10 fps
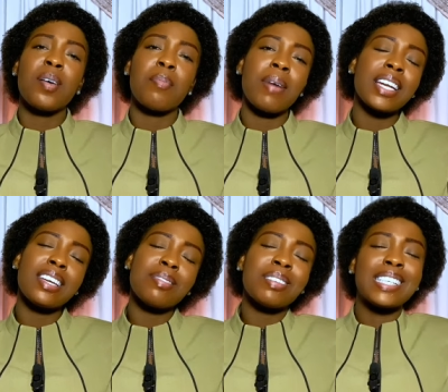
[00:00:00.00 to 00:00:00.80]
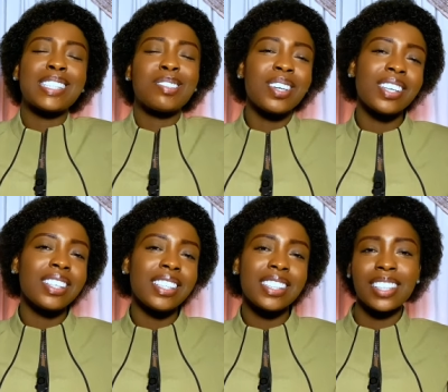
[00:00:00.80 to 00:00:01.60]
My name is
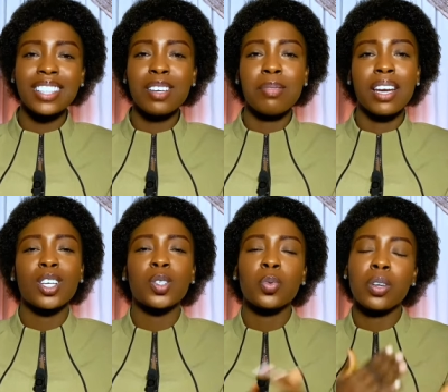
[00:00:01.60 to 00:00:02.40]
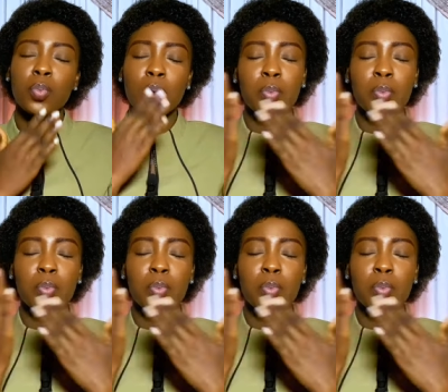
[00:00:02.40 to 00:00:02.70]
Warren. See you in my next one.